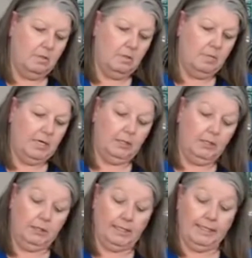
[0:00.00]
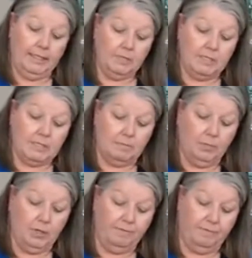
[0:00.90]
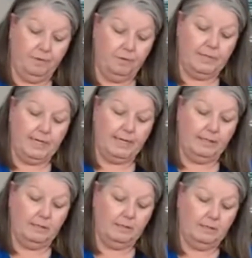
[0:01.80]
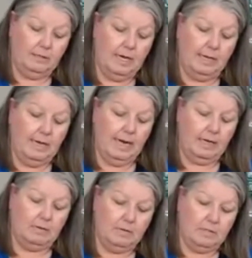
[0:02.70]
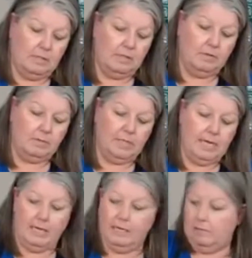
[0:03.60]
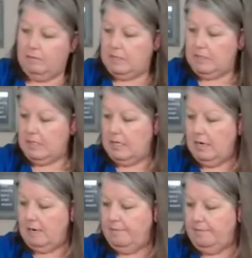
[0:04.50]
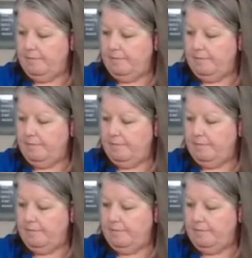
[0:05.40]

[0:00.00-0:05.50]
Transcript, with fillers: But it looked like it was pretty full when I got it out, so I'm glad it was enough.